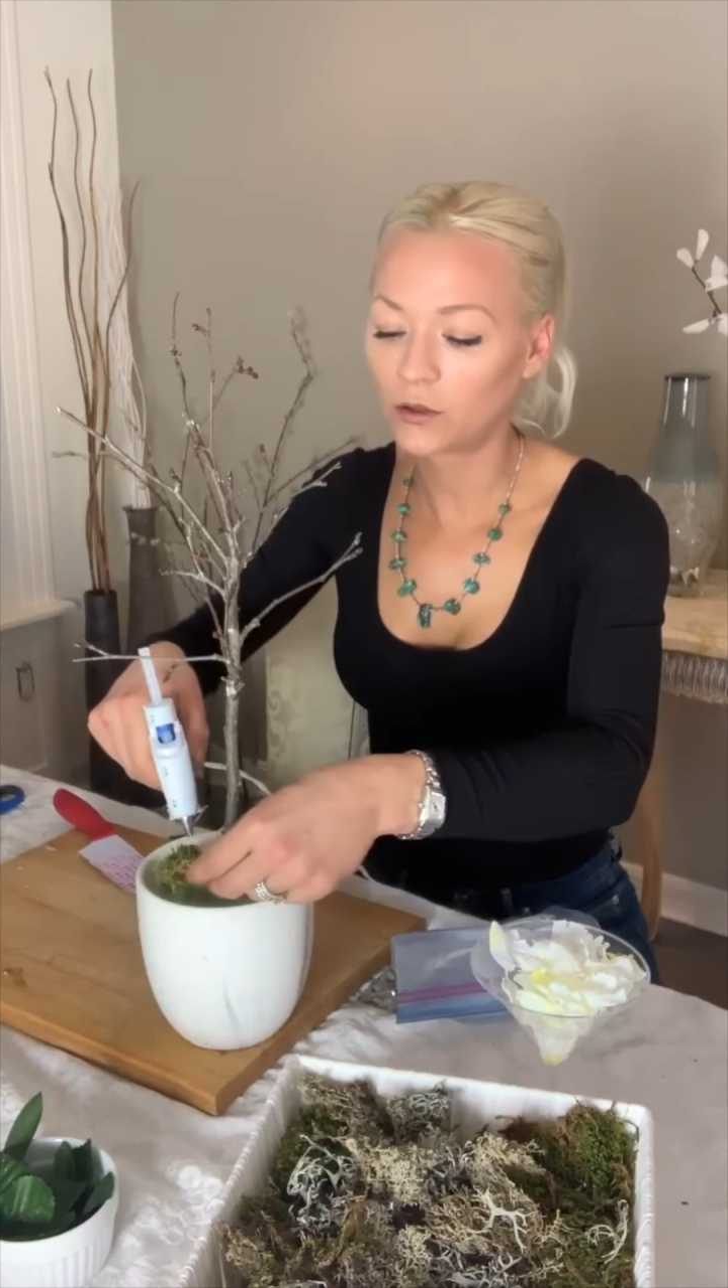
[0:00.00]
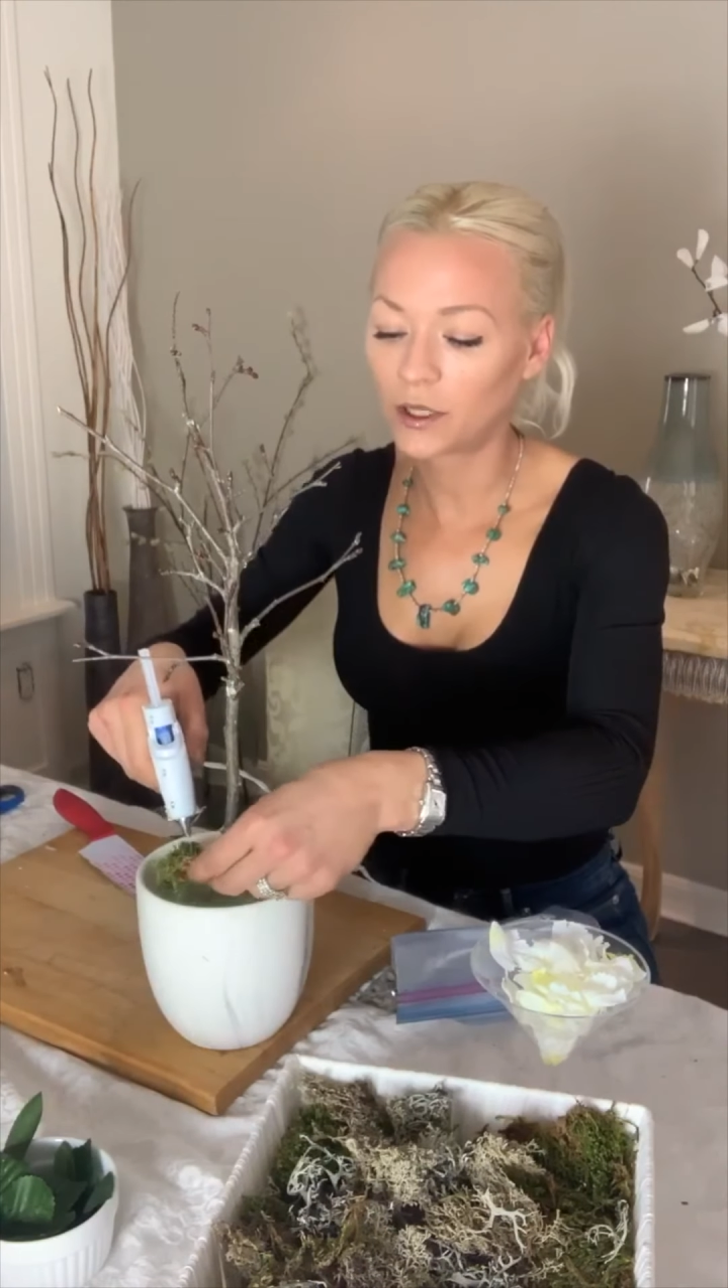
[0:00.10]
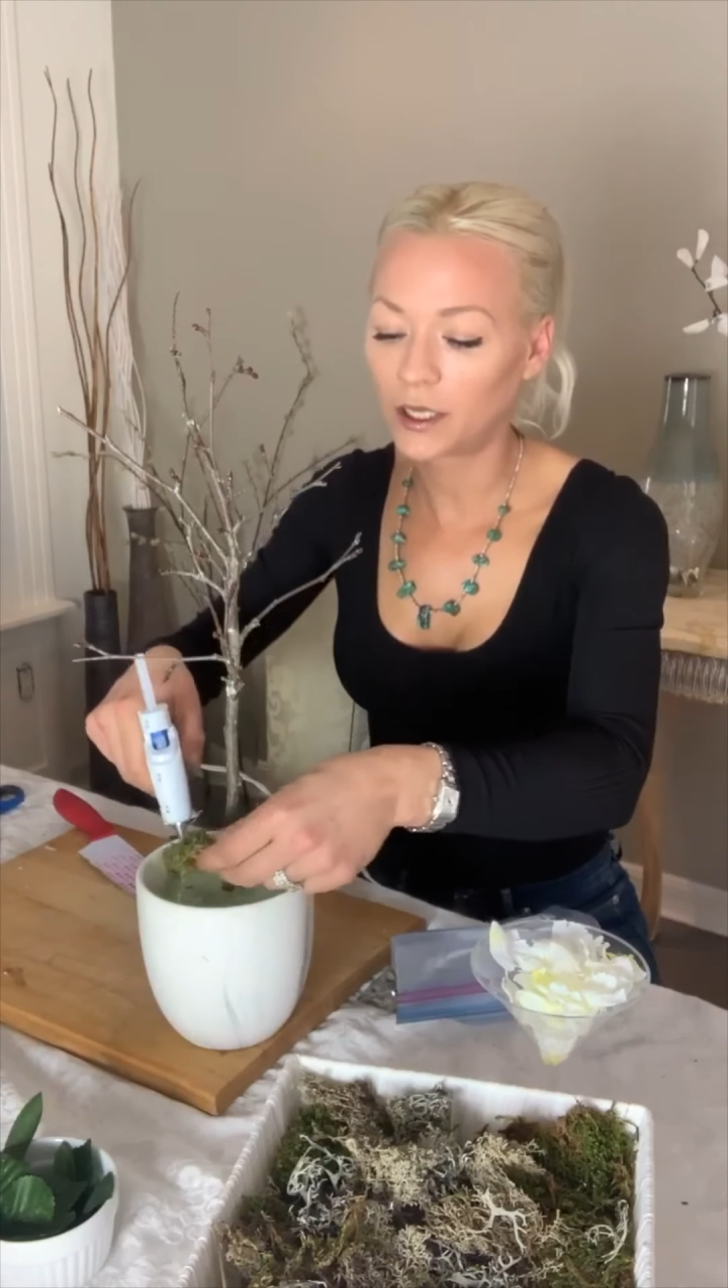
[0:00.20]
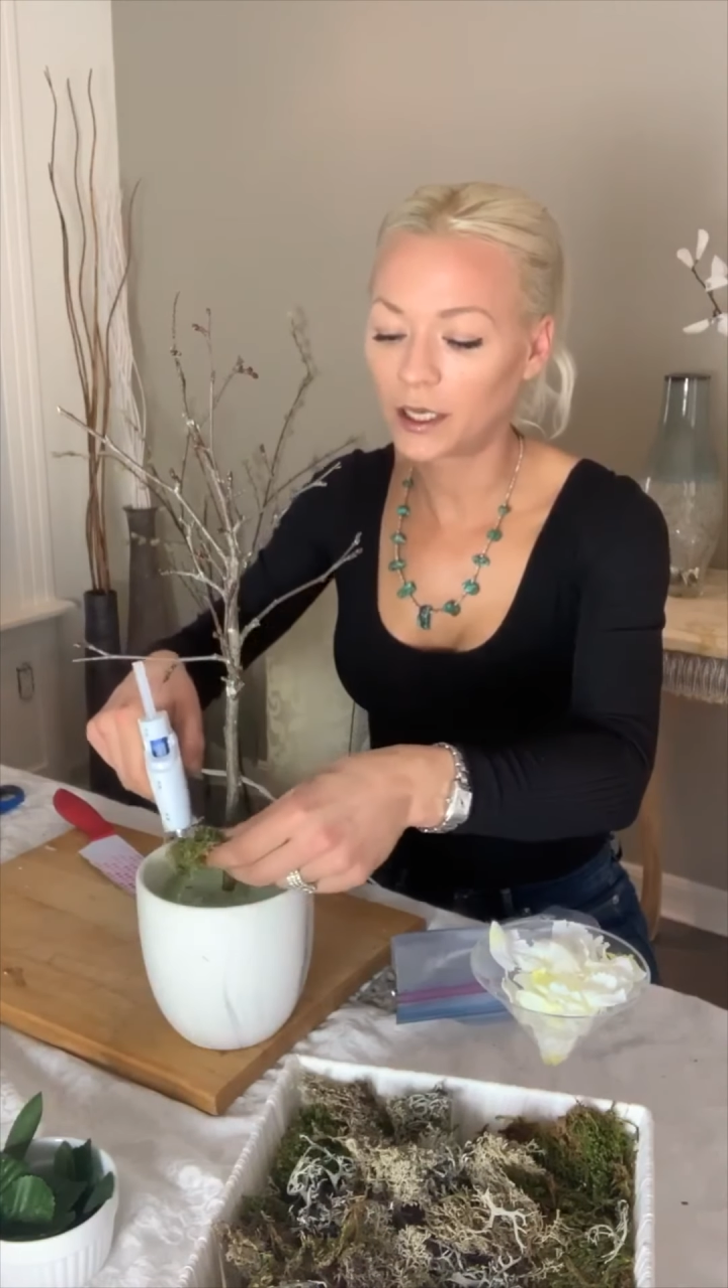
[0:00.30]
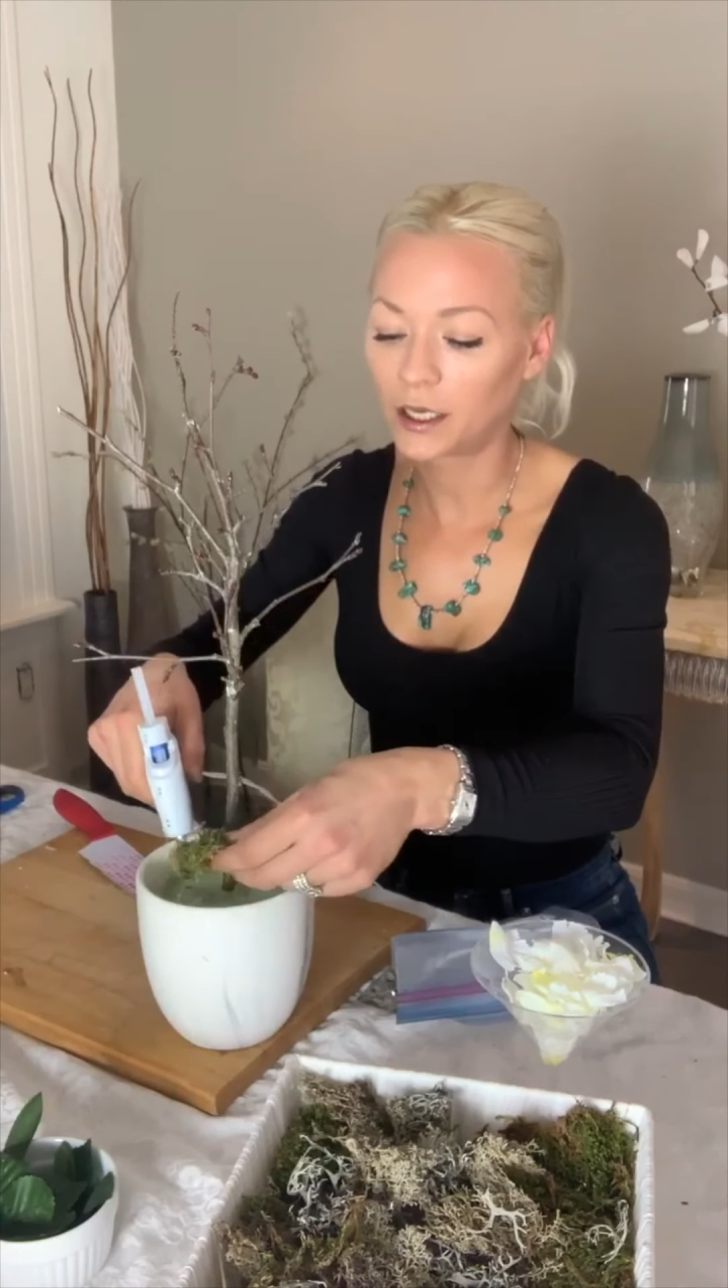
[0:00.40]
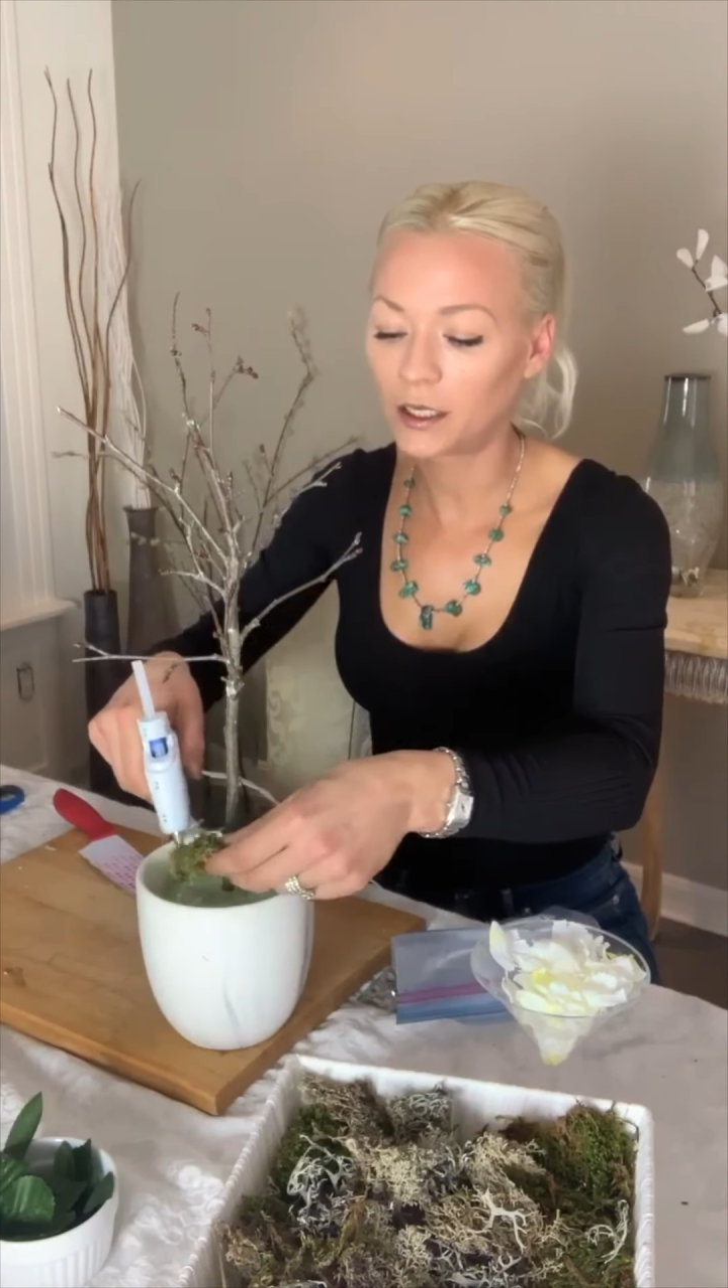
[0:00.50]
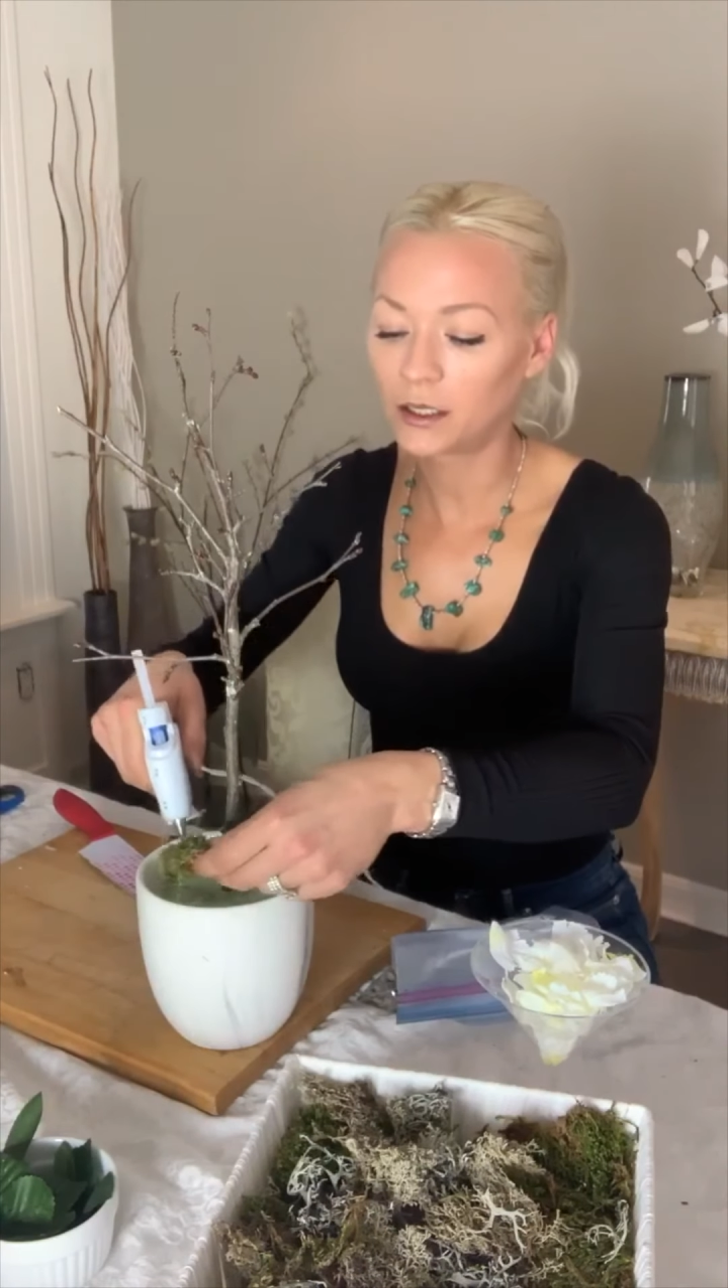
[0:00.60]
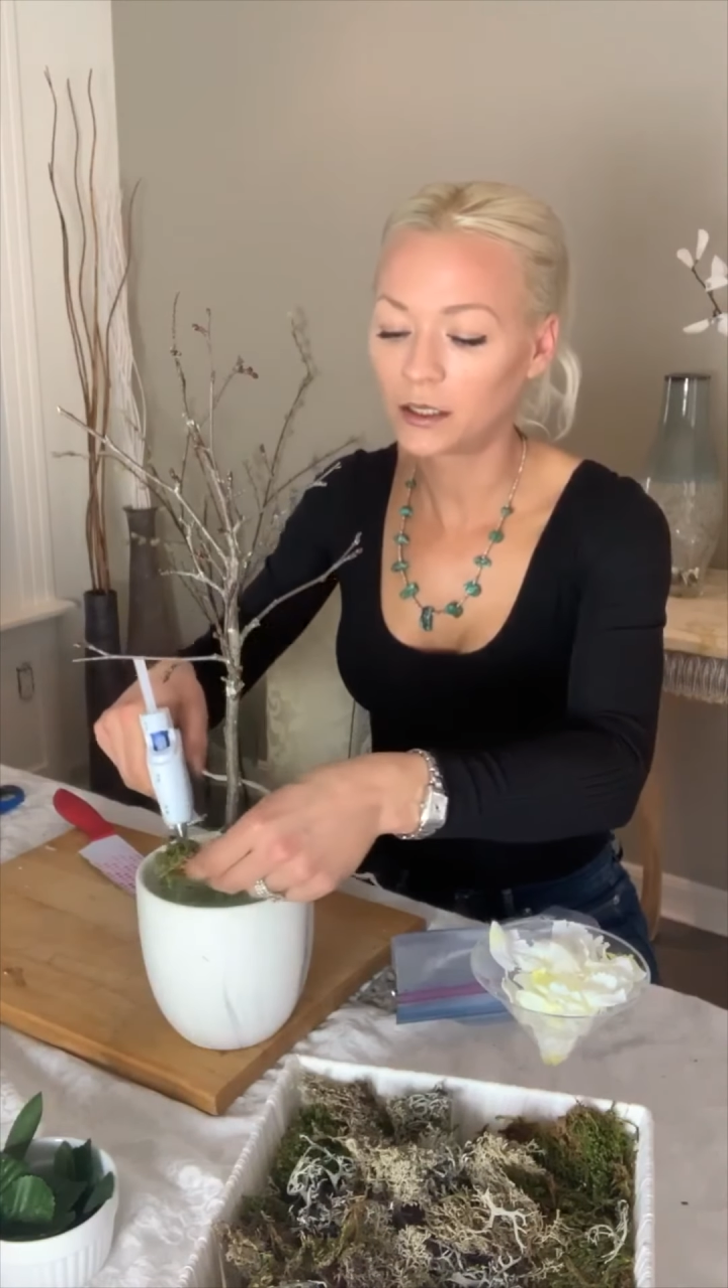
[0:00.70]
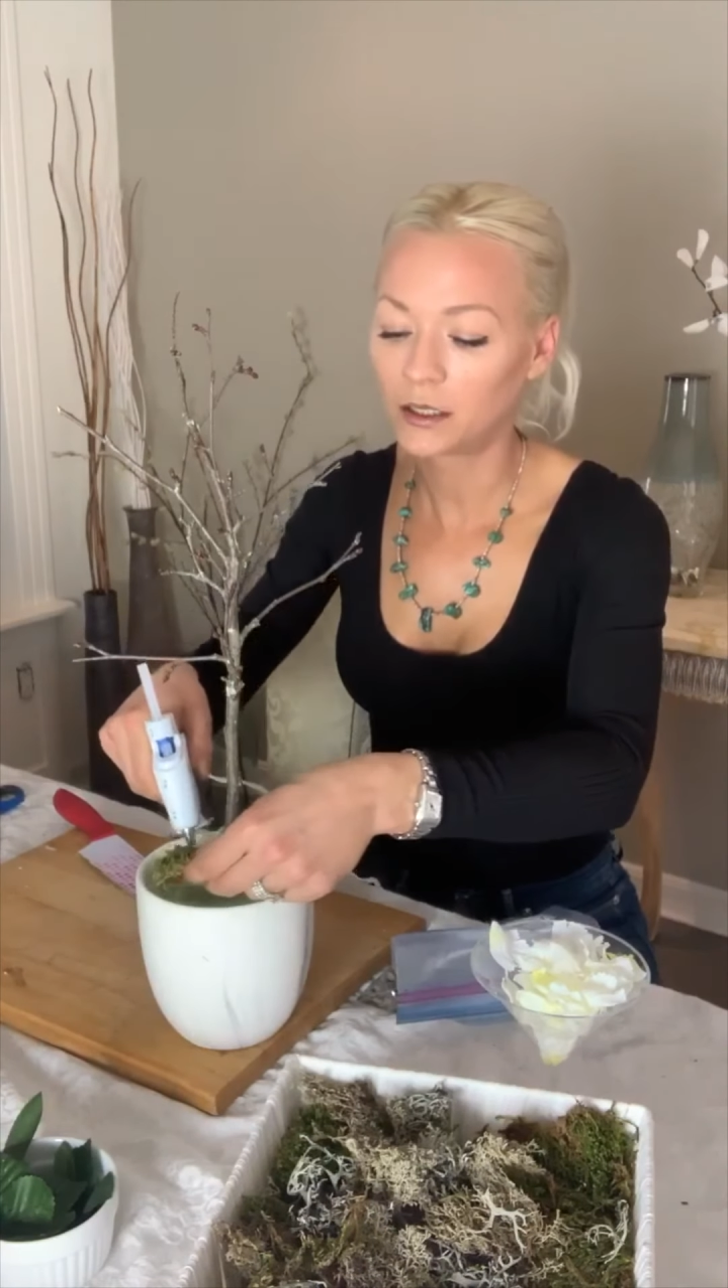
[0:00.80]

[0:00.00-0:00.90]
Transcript: here.